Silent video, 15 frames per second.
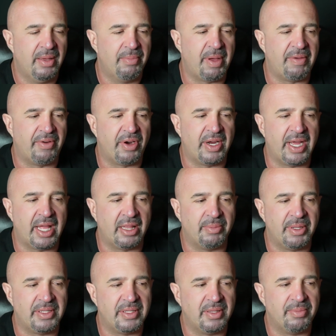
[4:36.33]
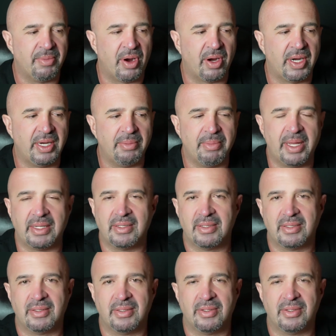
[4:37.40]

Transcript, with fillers: by varying elements in the marketing mix.